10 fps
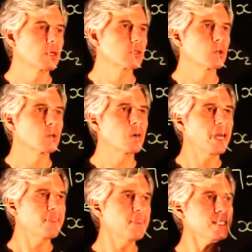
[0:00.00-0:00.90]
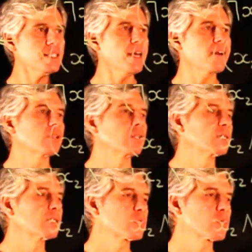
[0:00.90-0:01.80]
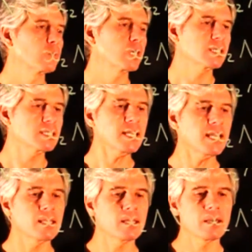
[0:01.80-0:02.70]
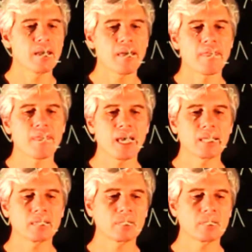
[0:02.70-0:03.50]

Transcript: So at this level, so we can say that